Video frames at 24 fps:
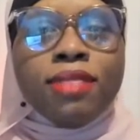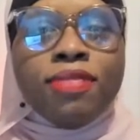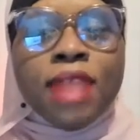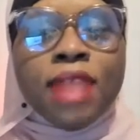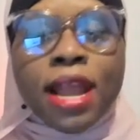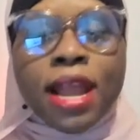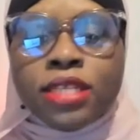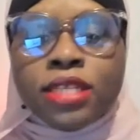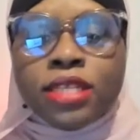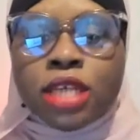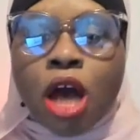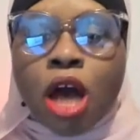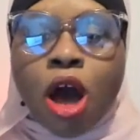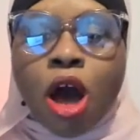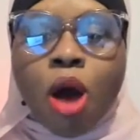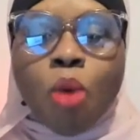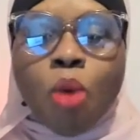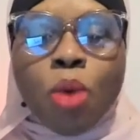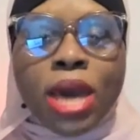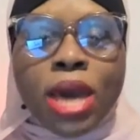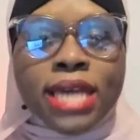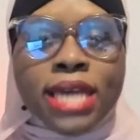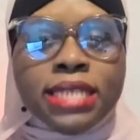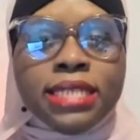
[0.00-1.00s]
there's
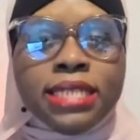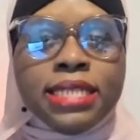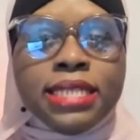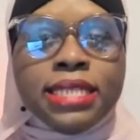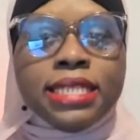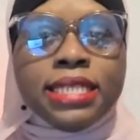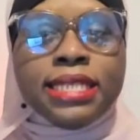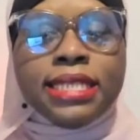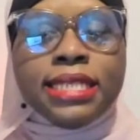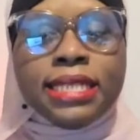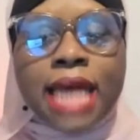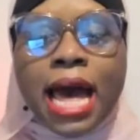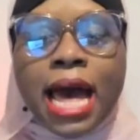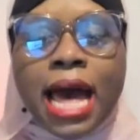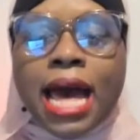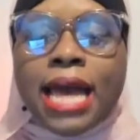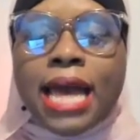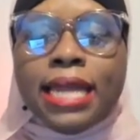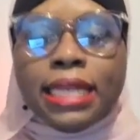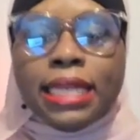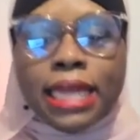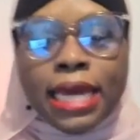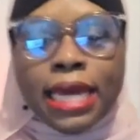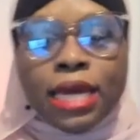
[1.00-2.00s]
always this
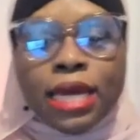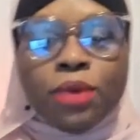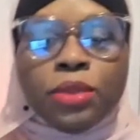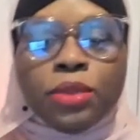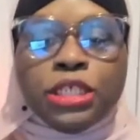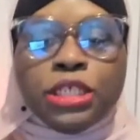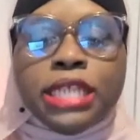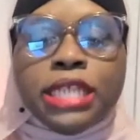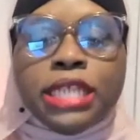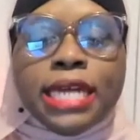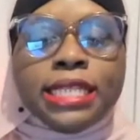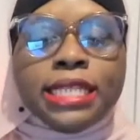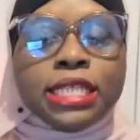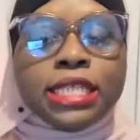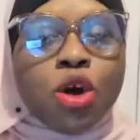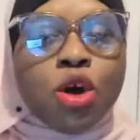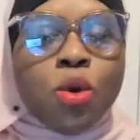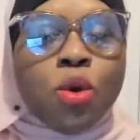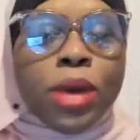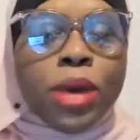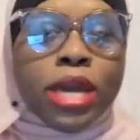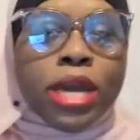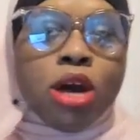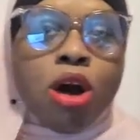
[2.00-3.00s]
sign language that's
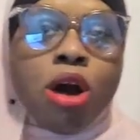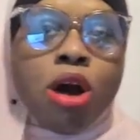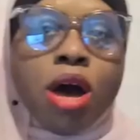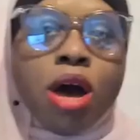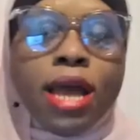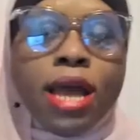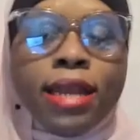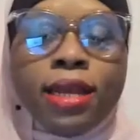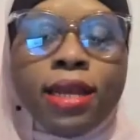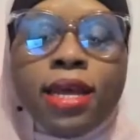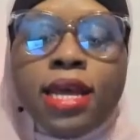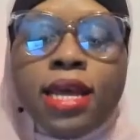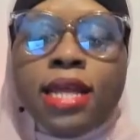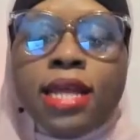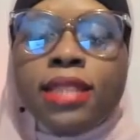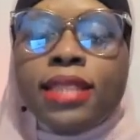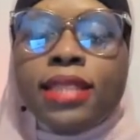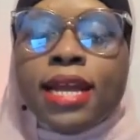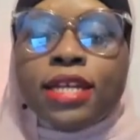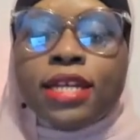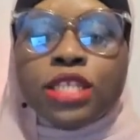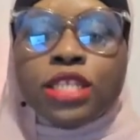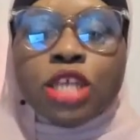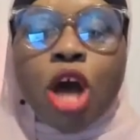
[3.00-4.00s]
going on.
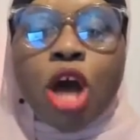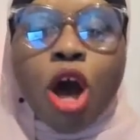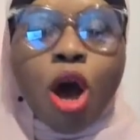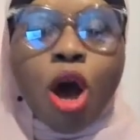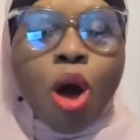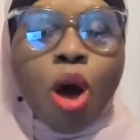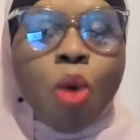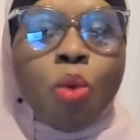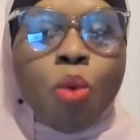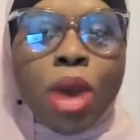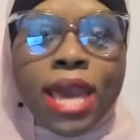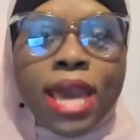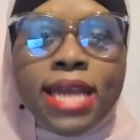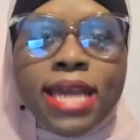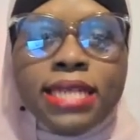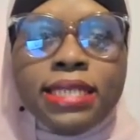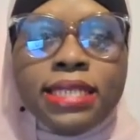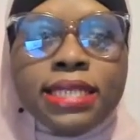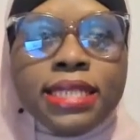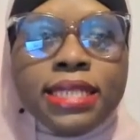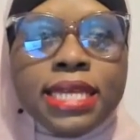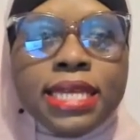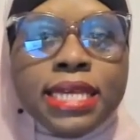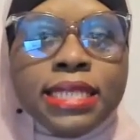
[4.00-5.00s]
There's
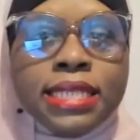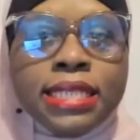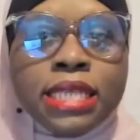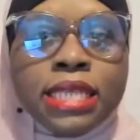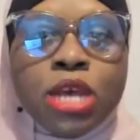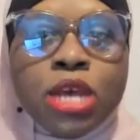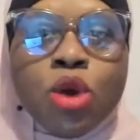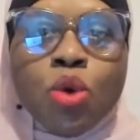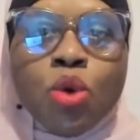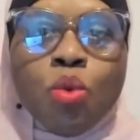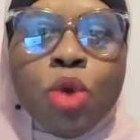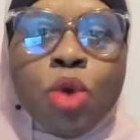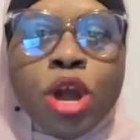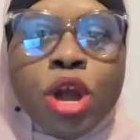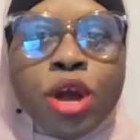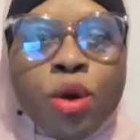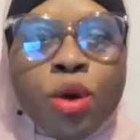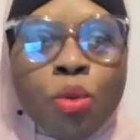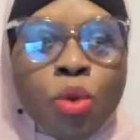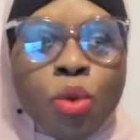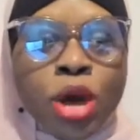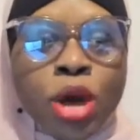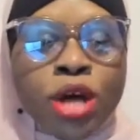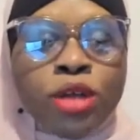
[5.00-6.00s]
always this,
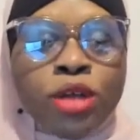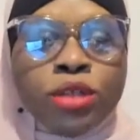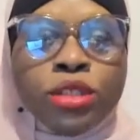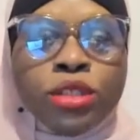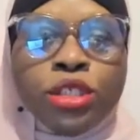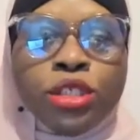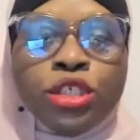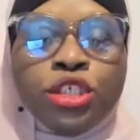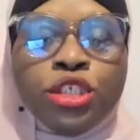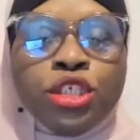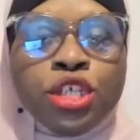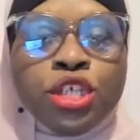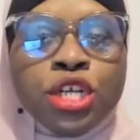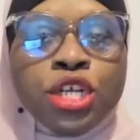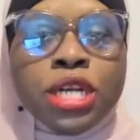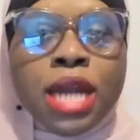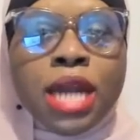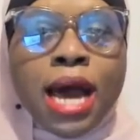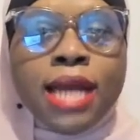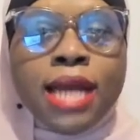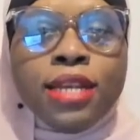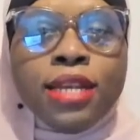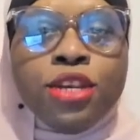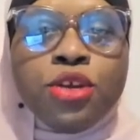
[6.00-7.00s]
well, you're
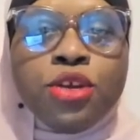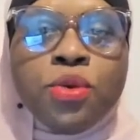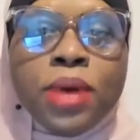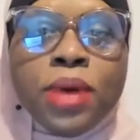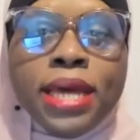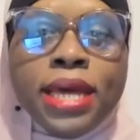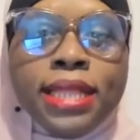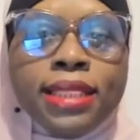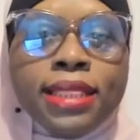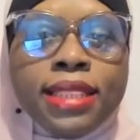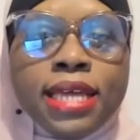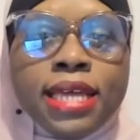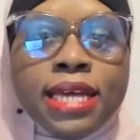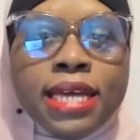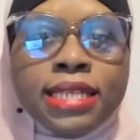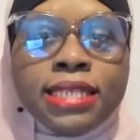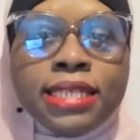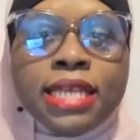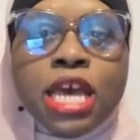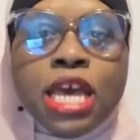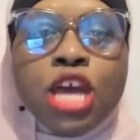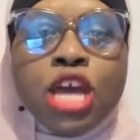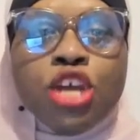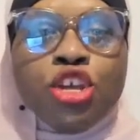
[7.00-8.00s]
not doing
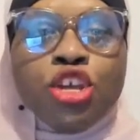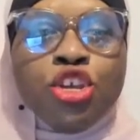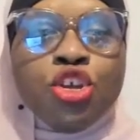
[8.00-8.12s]
this.